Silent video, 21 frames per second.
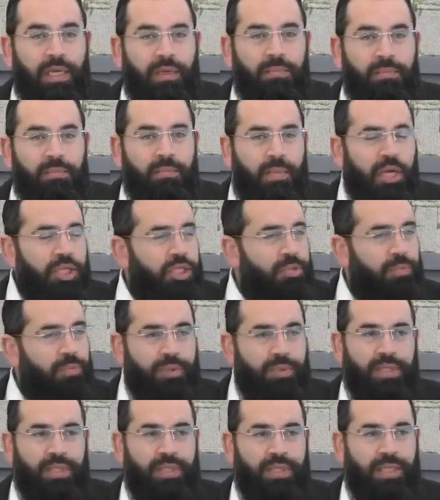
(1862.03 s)
Much
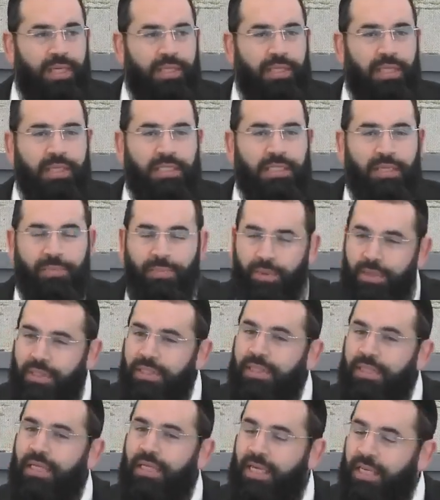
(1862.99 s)
more than that. It's a
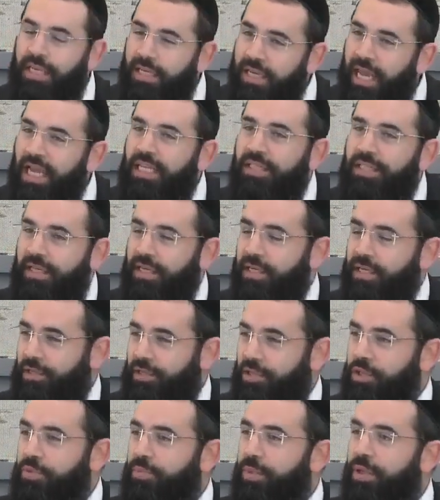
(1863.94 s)
person that connects to
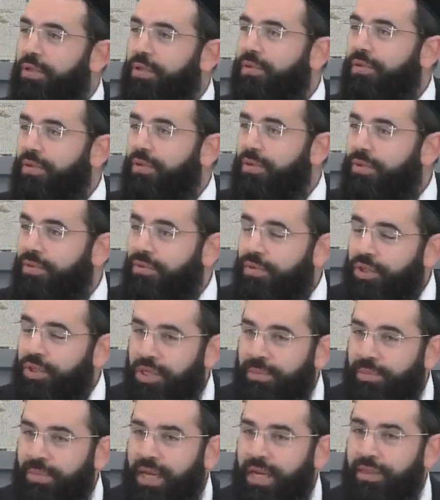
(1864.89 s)
HaKadosh Baruch Hu through
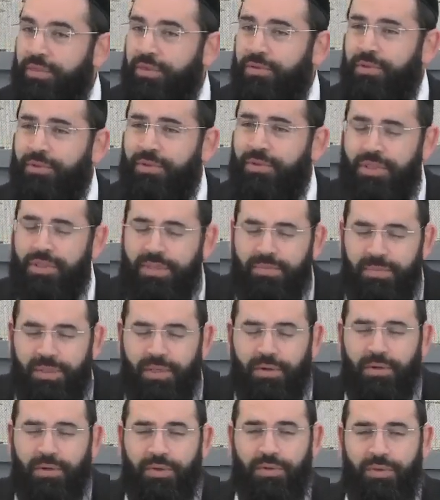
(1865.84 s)
Shabbat, through the
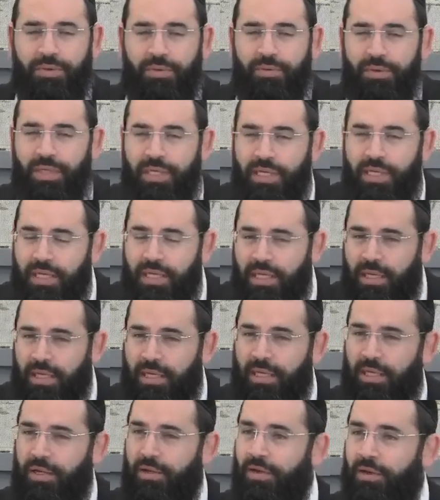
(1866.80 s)
Zmirot, through the,
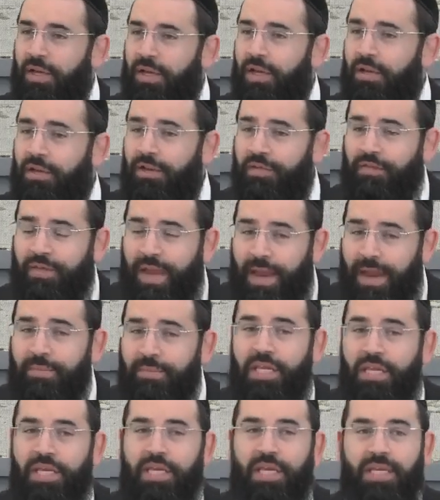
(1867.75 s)
you know, the
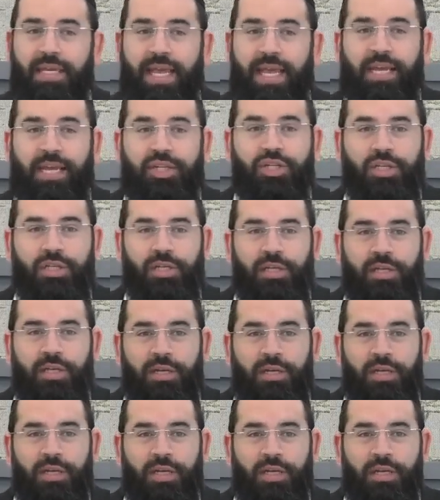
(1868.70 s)
family connection,
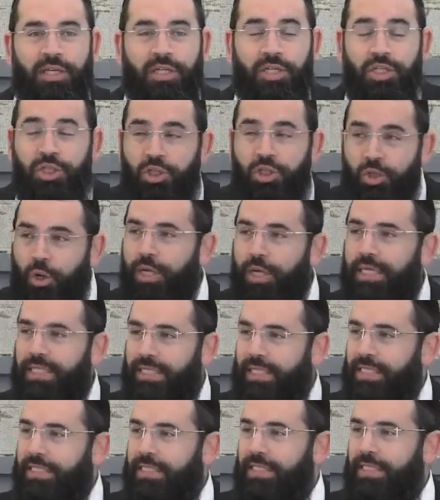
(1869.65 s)
enjoys it.